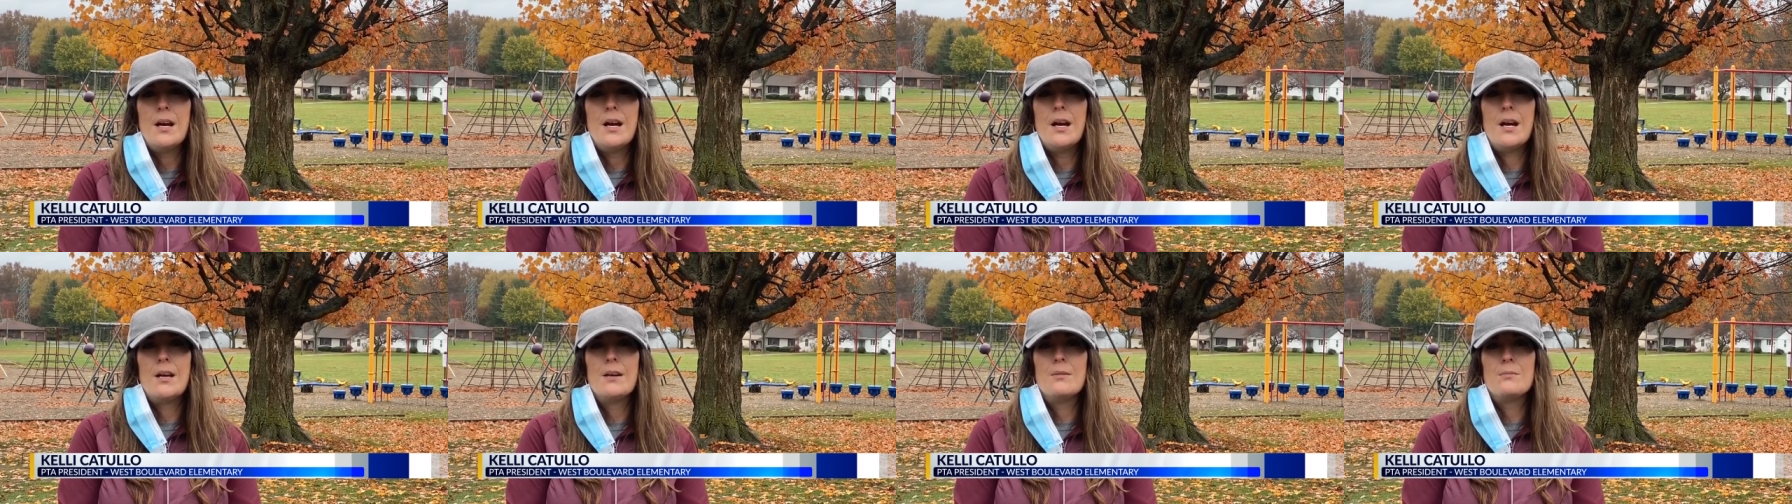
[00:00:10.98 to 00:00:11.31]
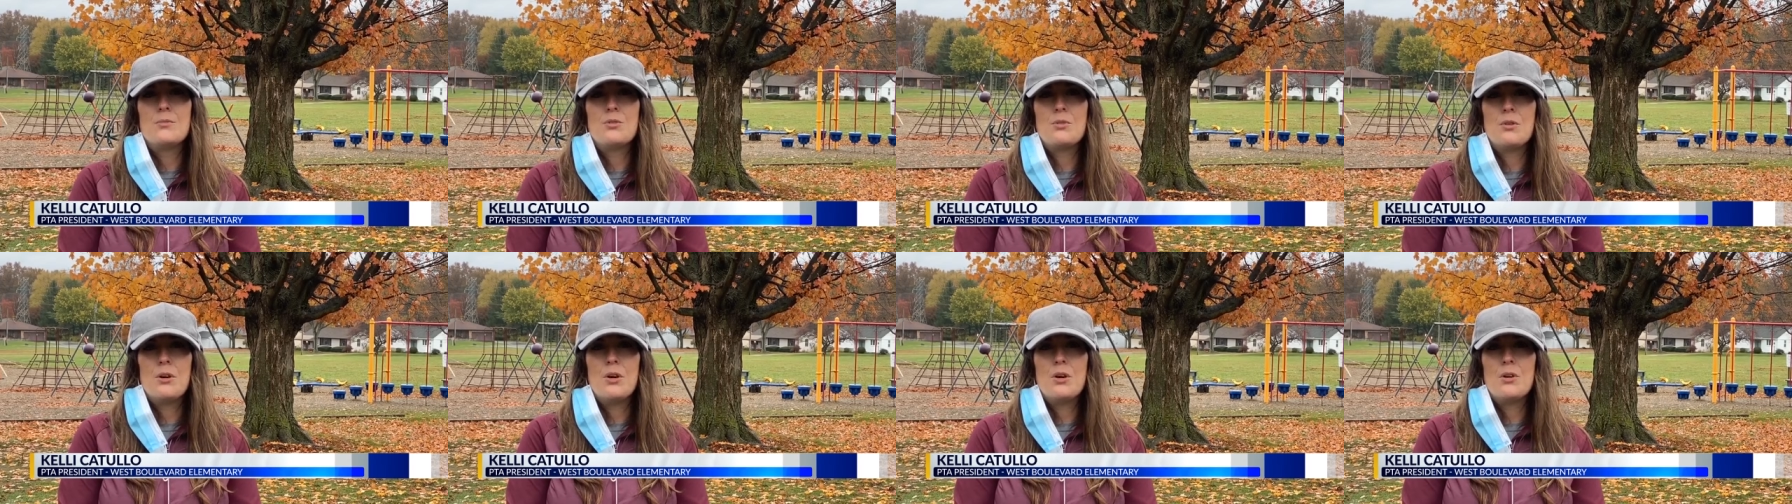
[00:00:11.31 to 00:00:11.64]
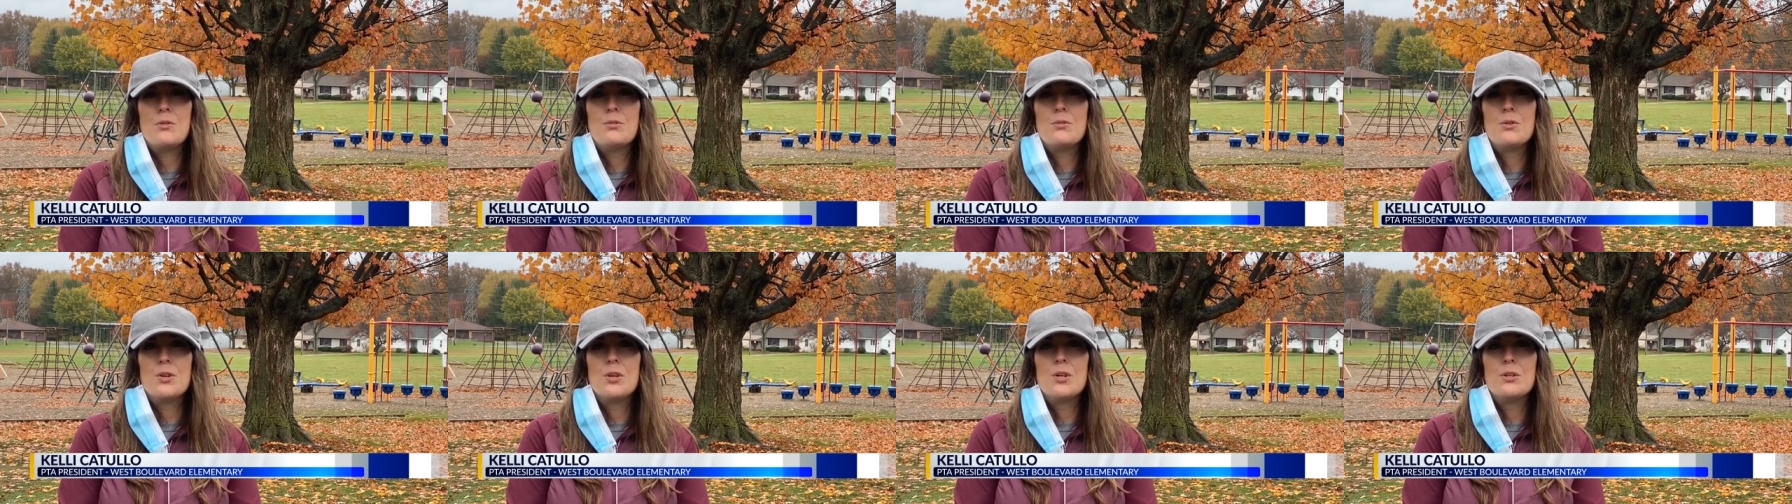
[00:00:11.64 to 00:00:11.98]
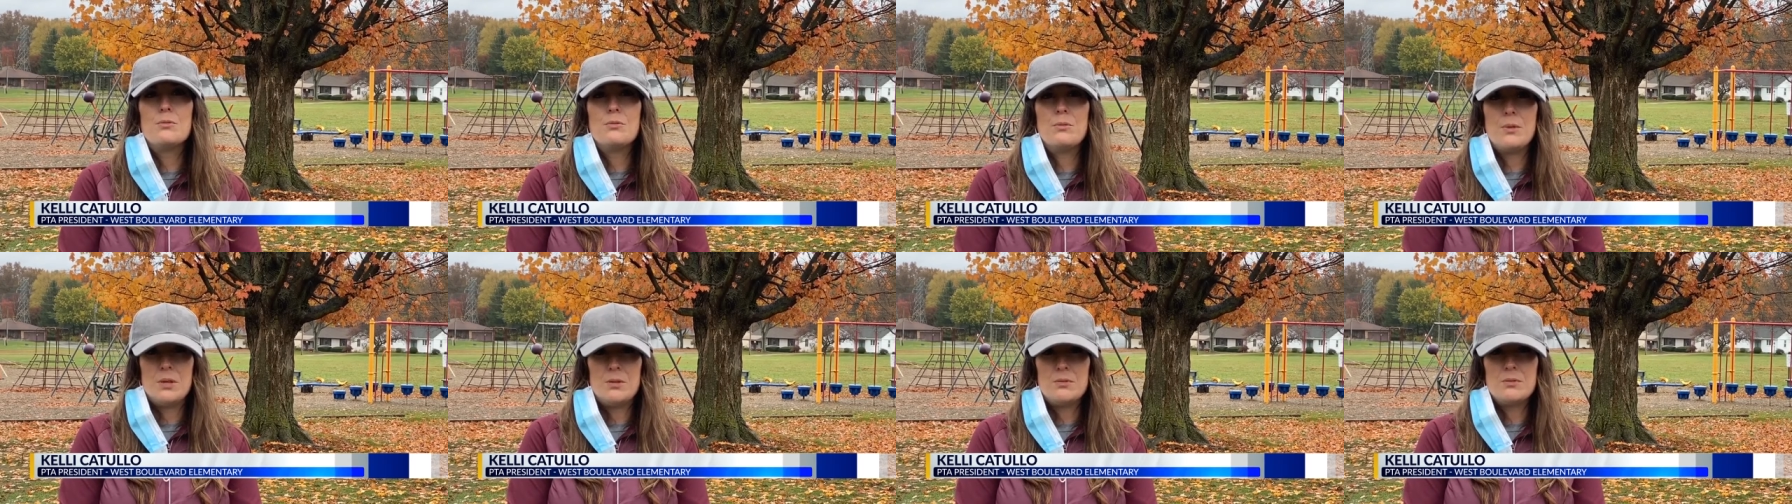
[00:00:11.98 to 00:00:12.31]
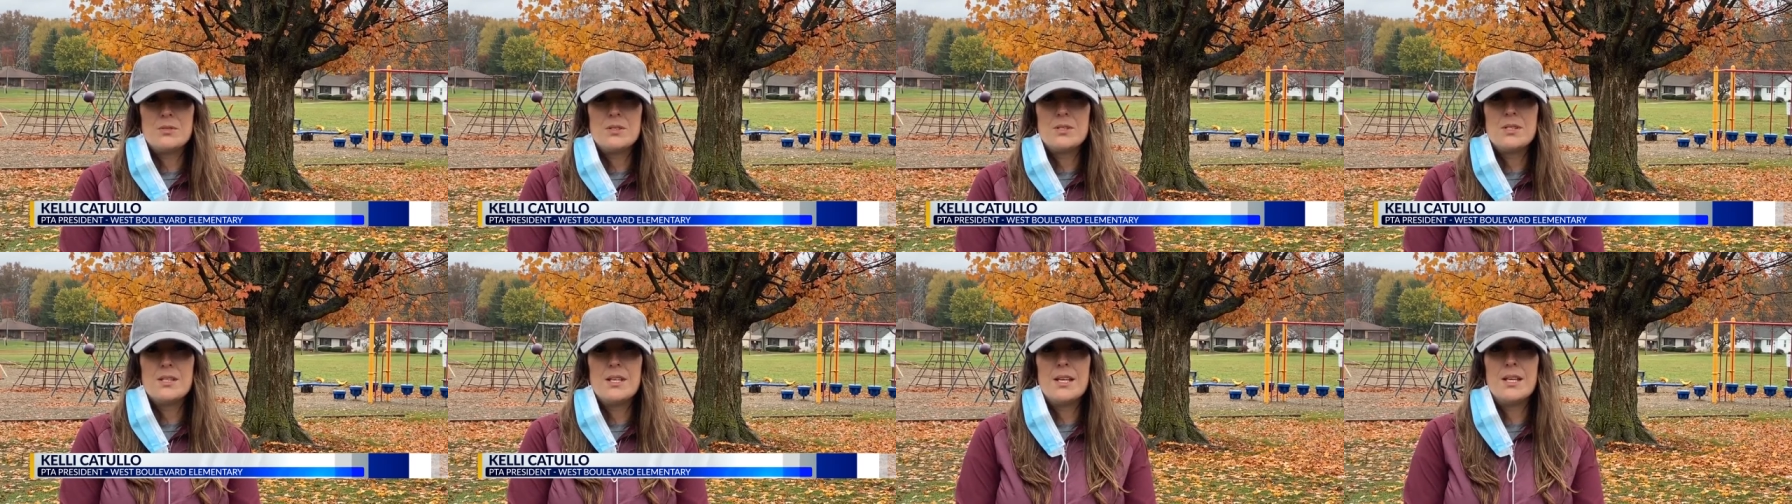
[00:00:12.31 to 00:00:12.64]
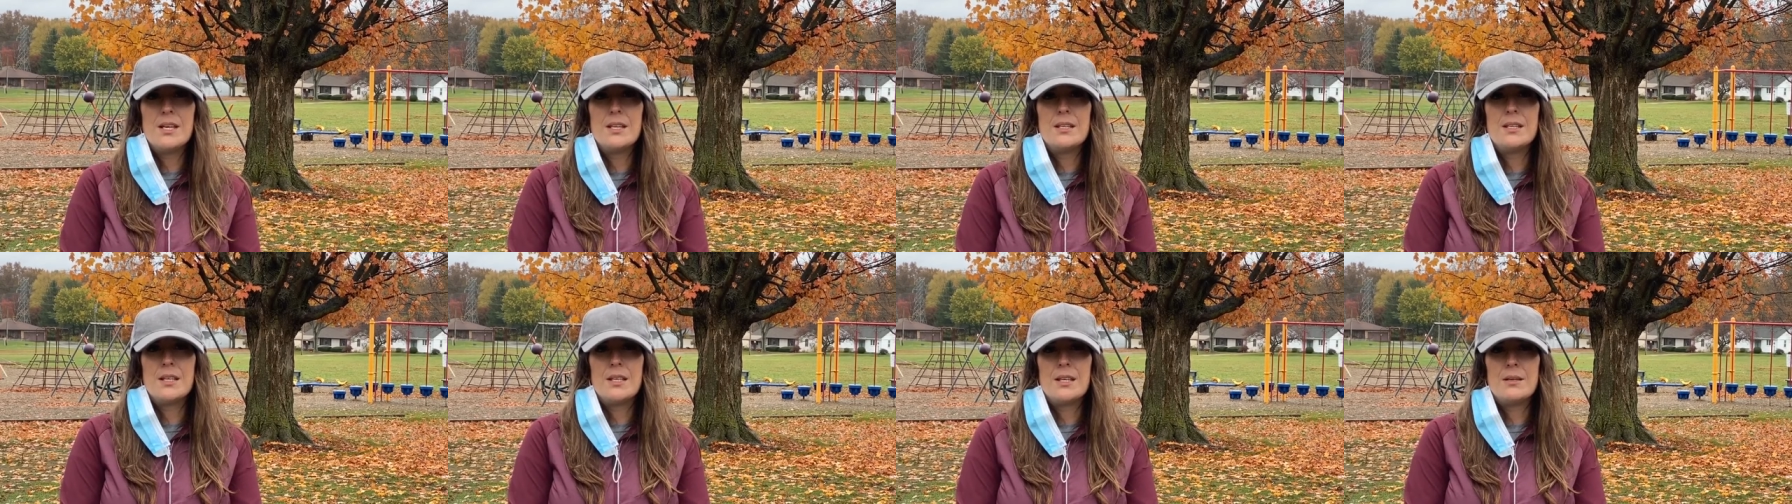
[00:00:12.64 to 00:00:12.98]
um, grow good roots
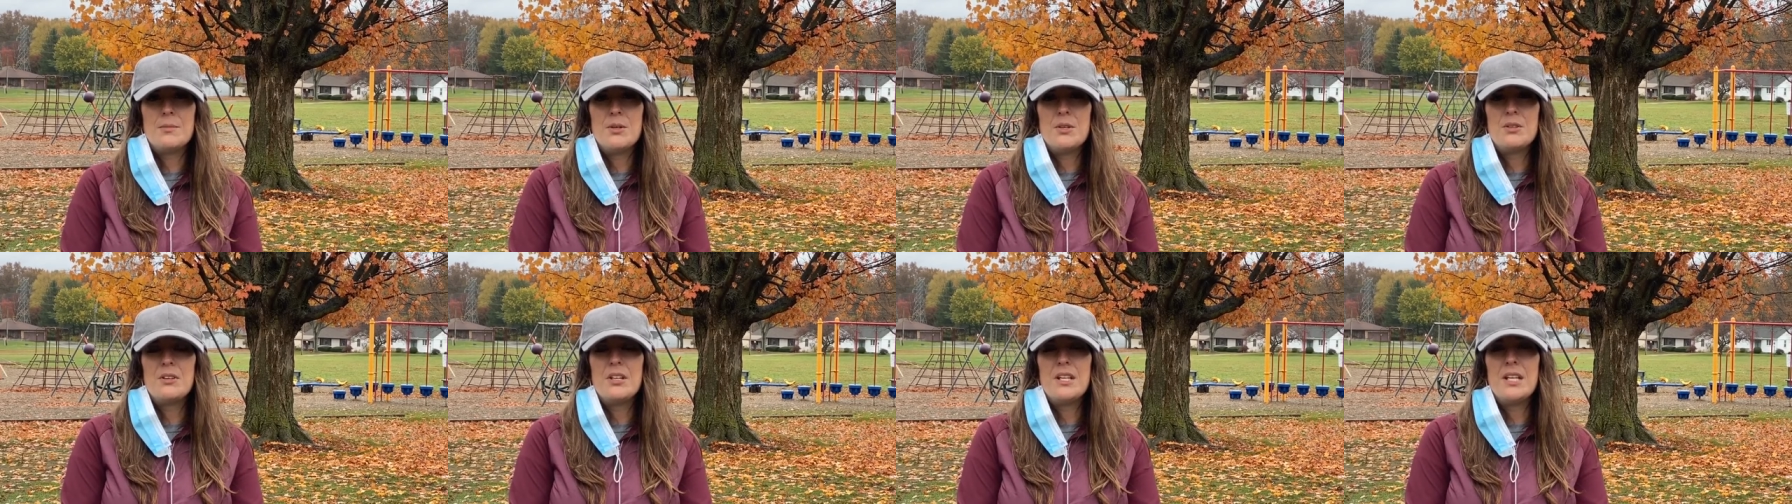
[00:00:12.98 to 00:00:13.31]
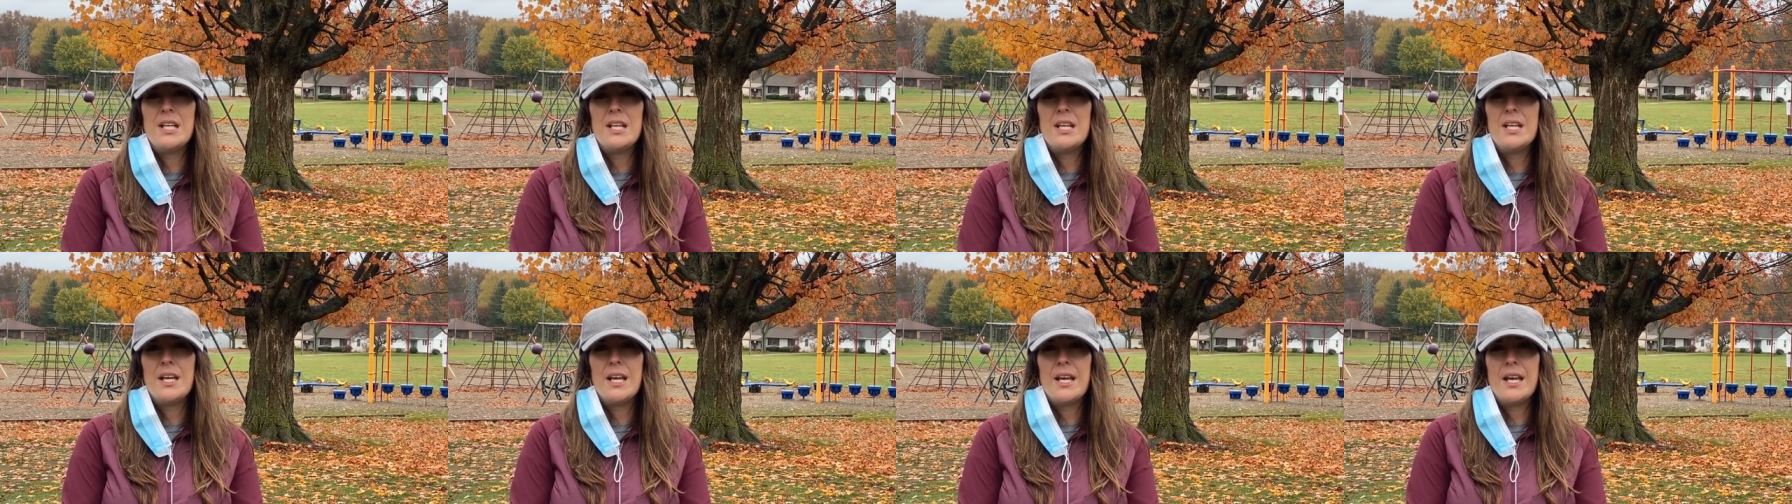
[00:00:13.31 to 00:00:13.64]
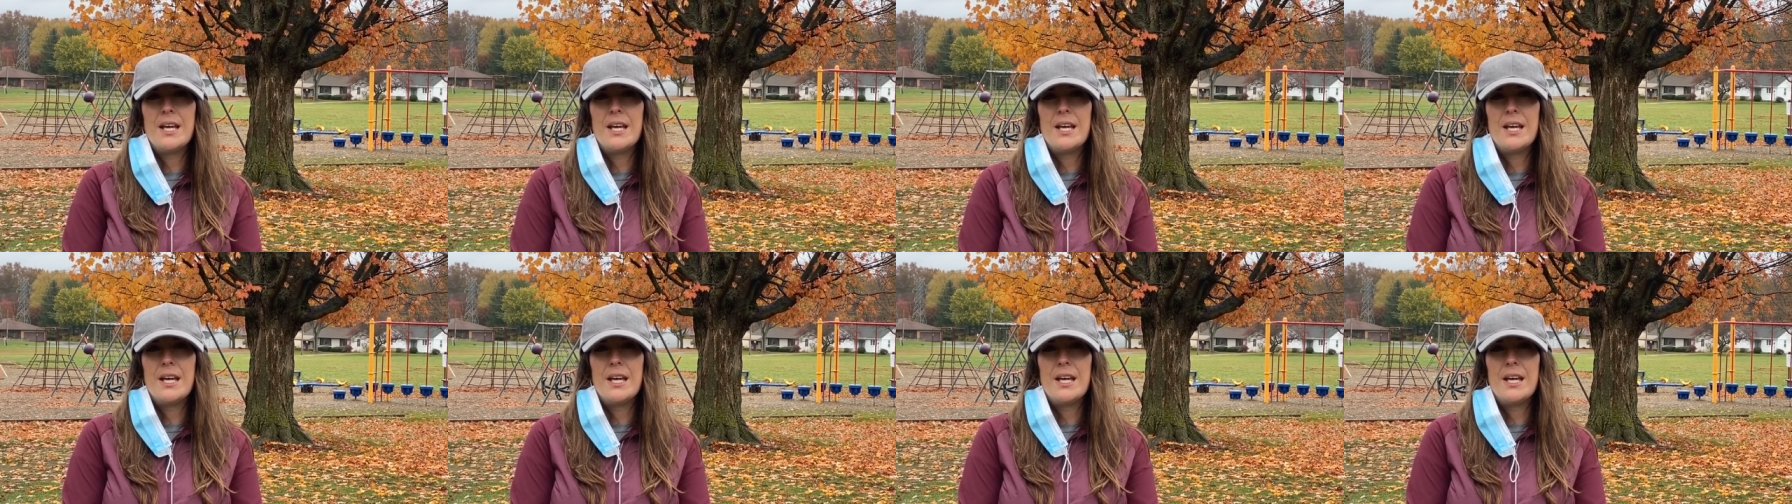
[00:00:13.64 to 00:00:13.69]
in the community